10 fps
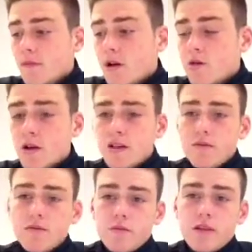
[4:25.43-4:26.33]

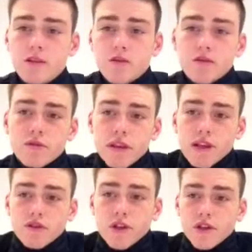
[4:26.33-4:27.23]
Otherwise, this can cause
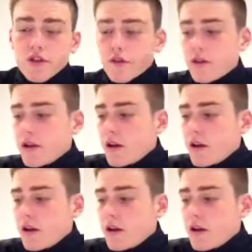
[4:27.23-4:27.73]
dehydration.